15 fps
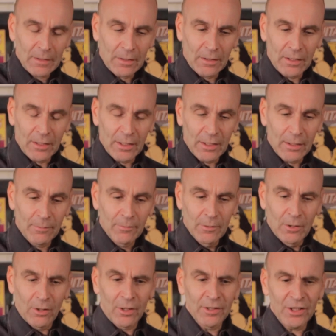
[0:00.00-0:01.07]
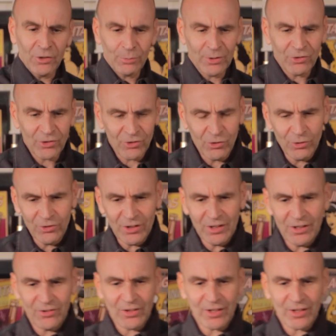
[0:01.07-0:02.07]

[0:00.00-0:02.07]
Or these ones, just using these